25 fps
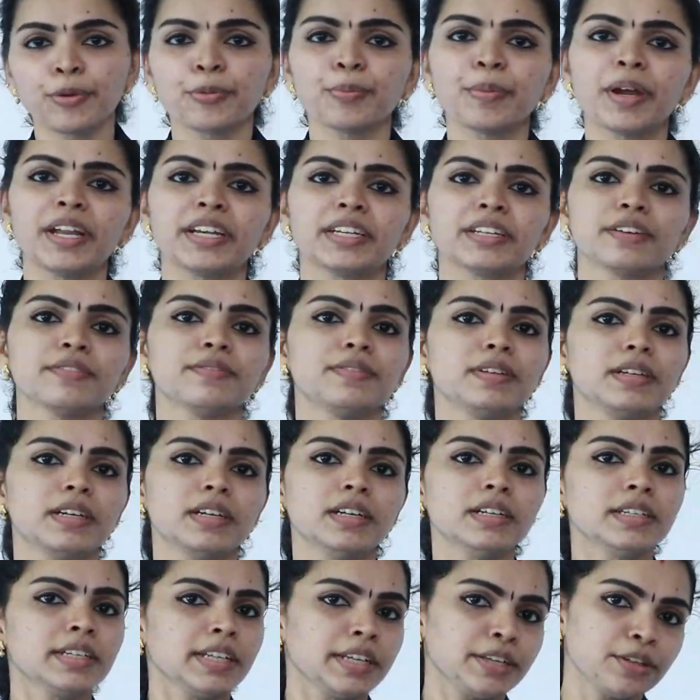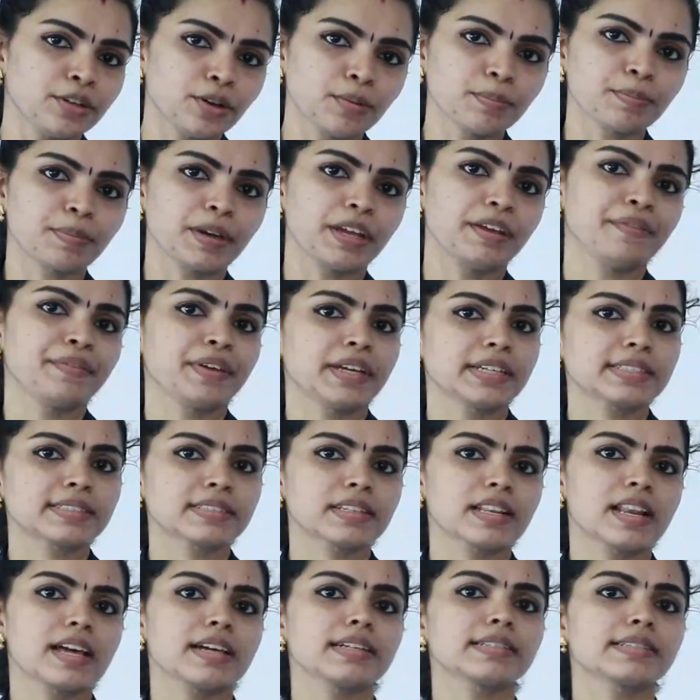you might have learnt in your previous
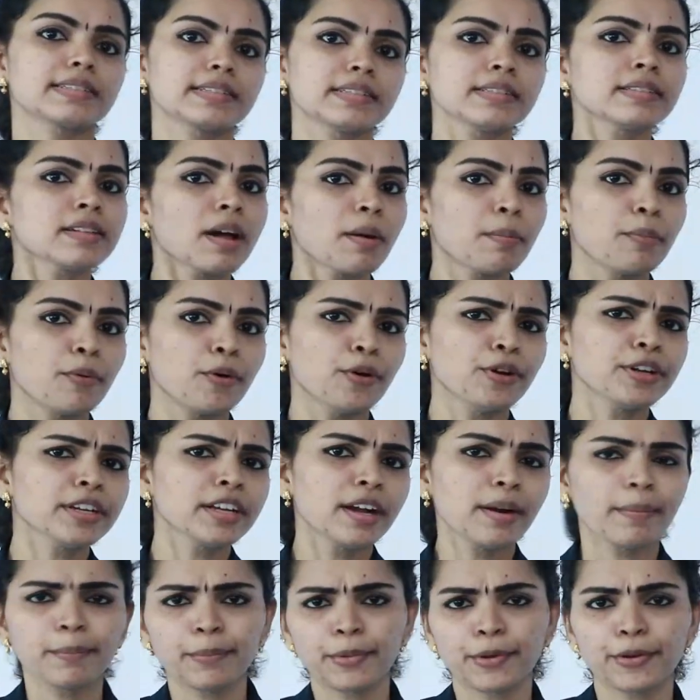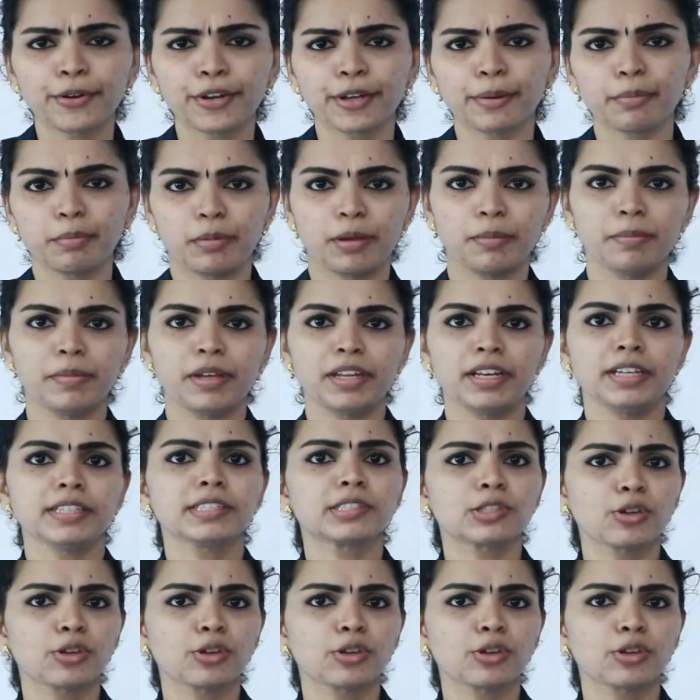classes about computer memory.